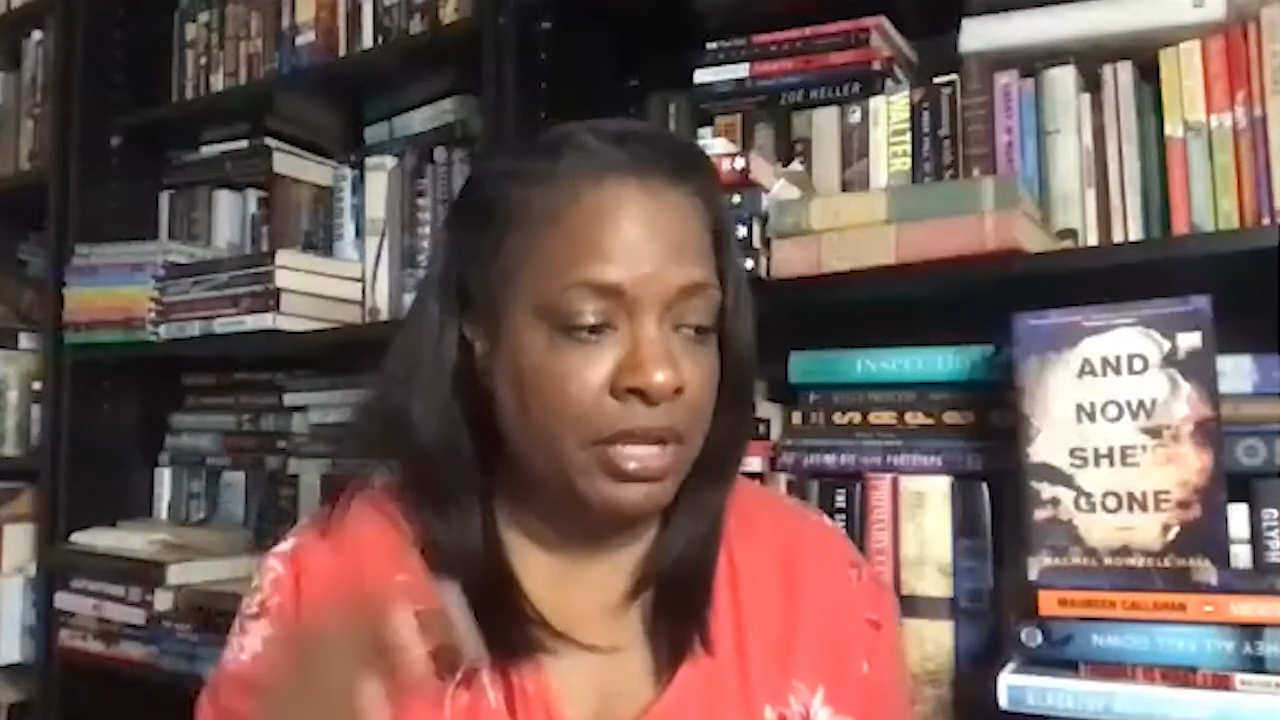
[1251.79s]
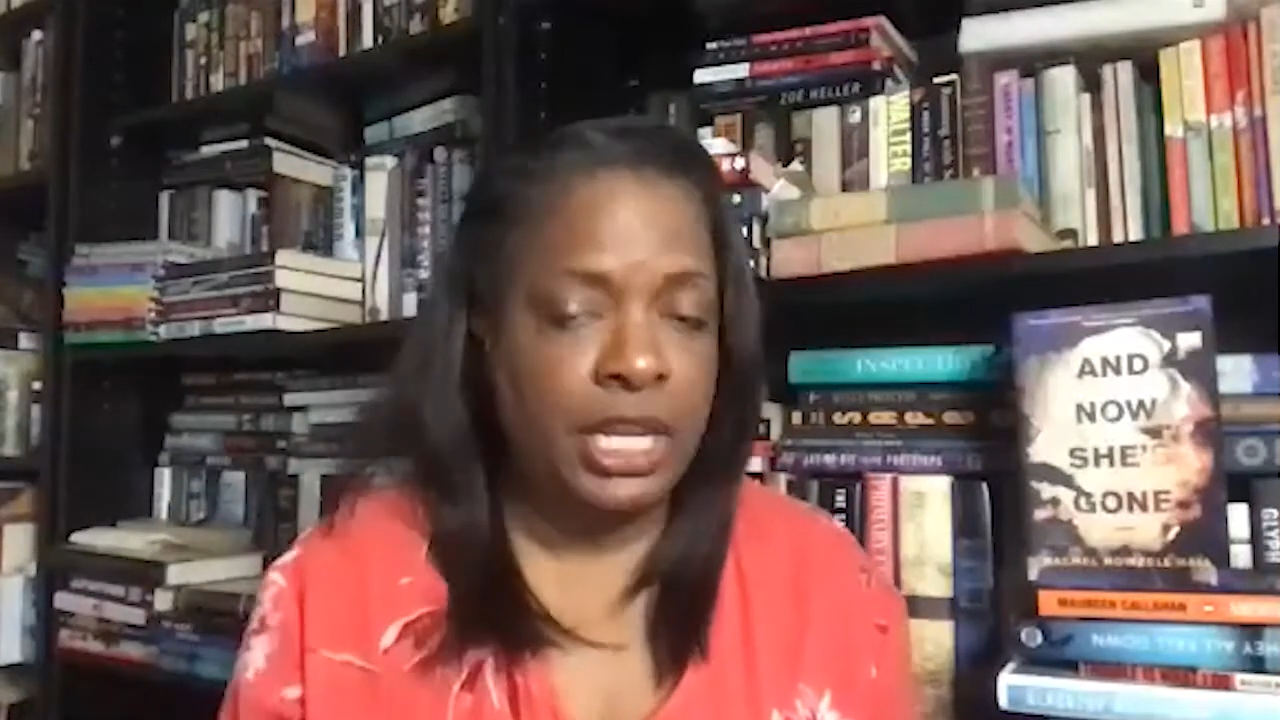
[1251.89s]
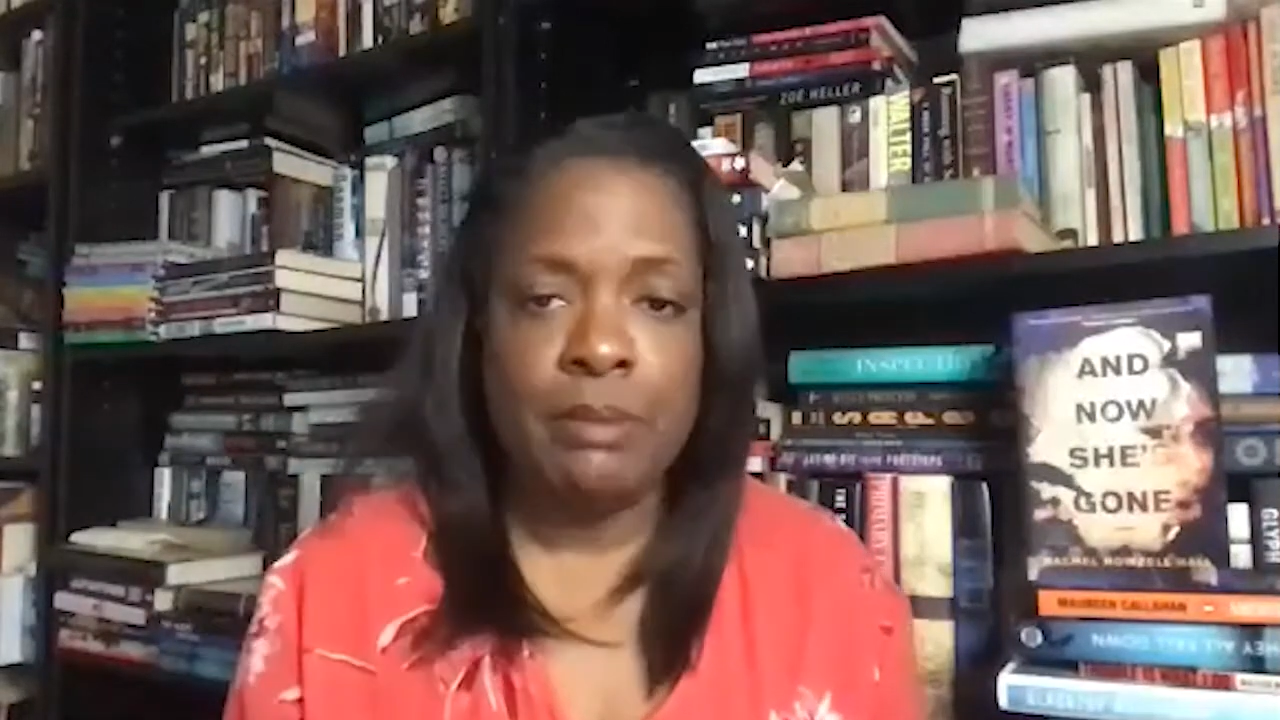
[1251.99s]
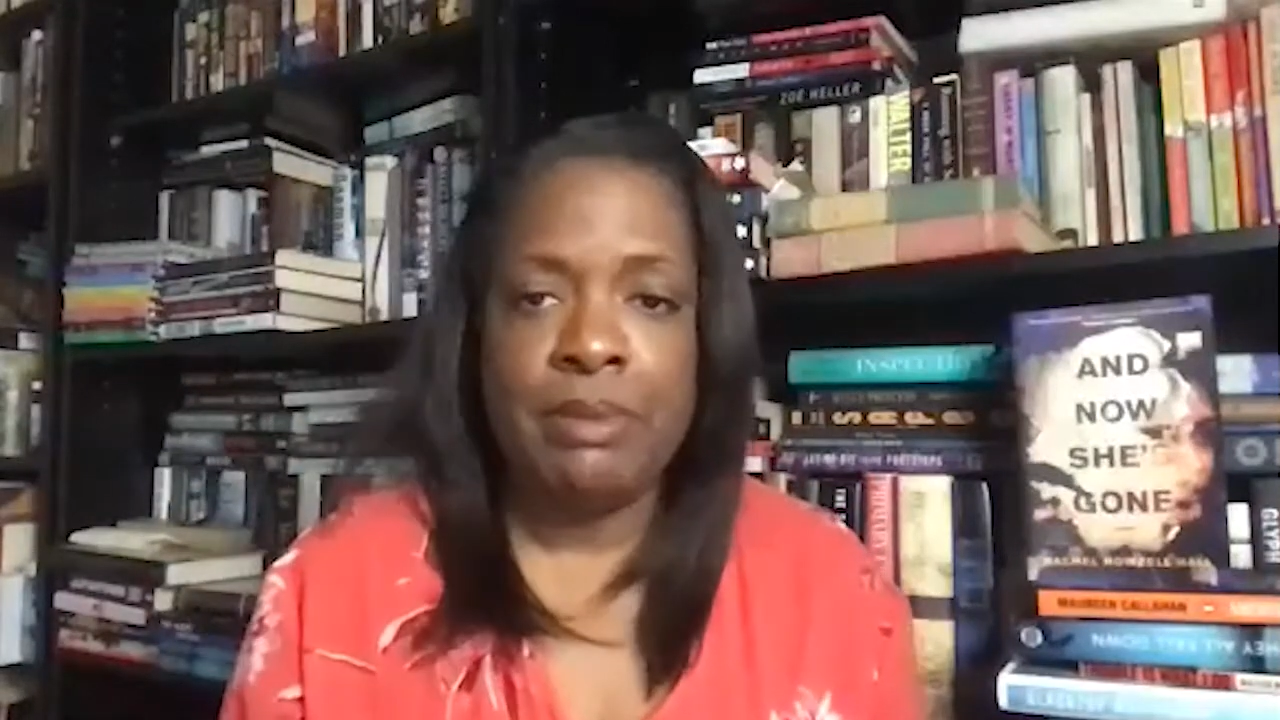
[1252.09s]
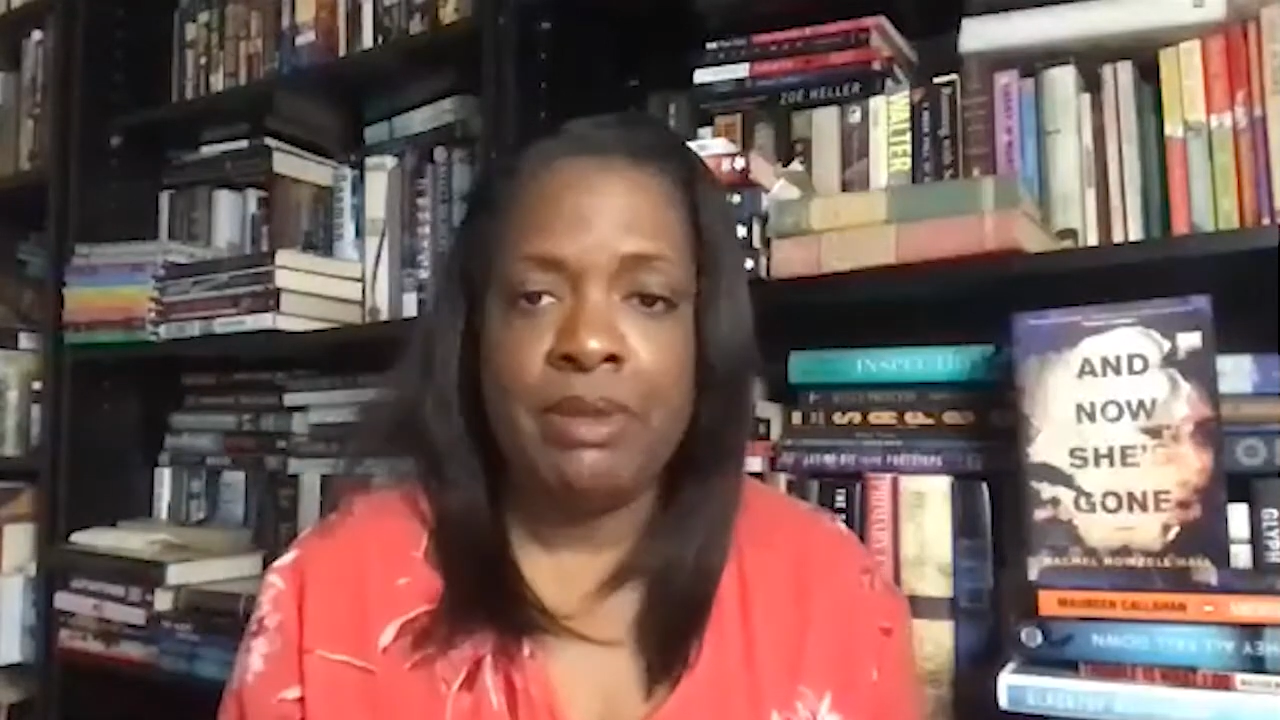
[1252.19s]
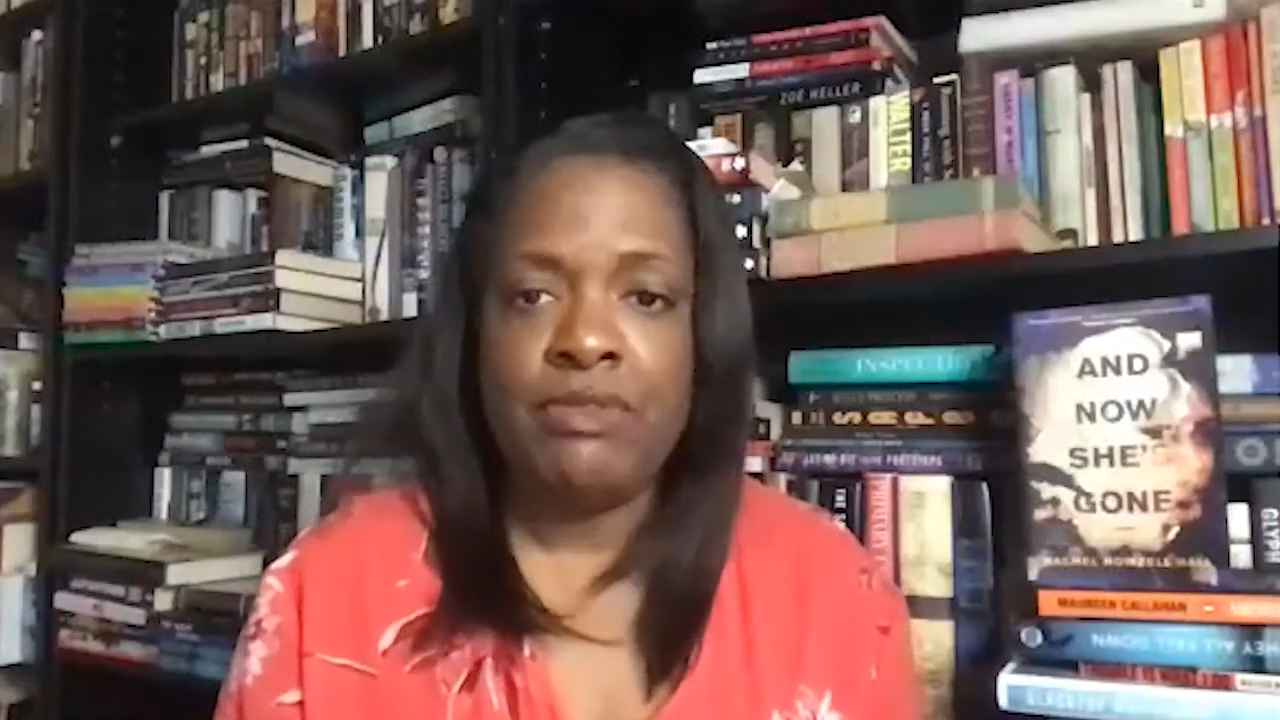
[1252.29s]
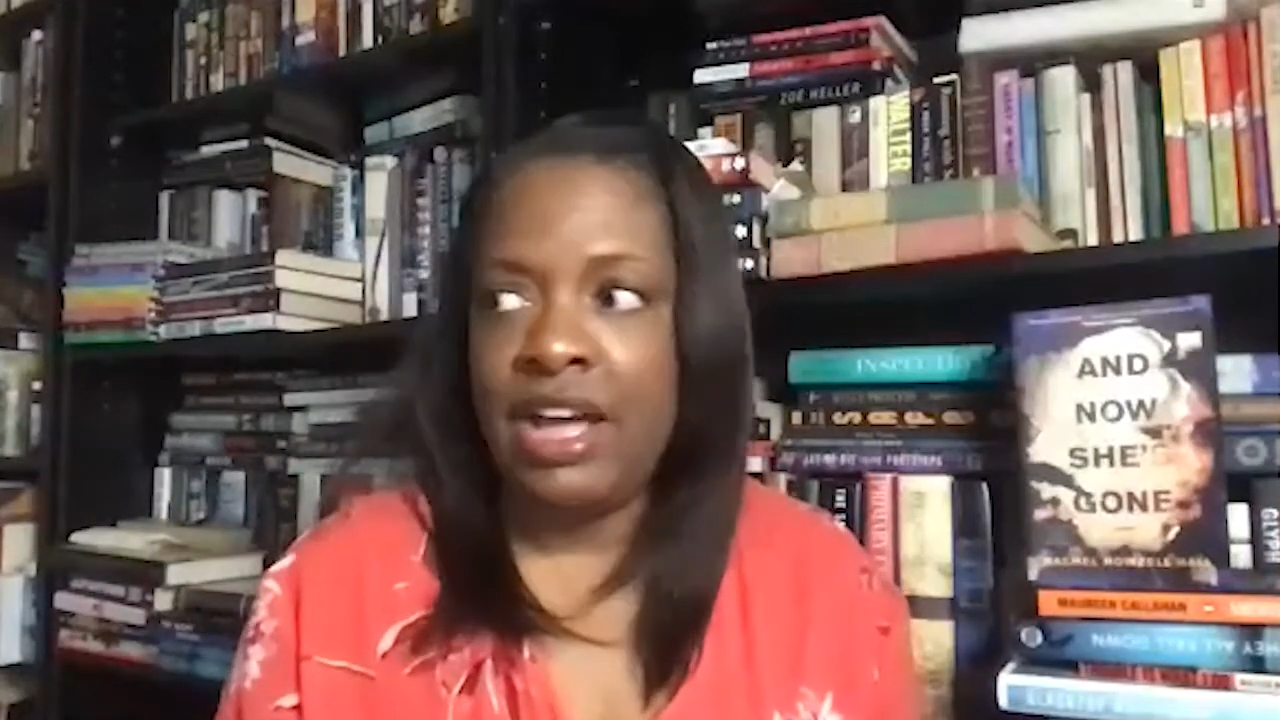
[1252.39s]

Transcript: getting up at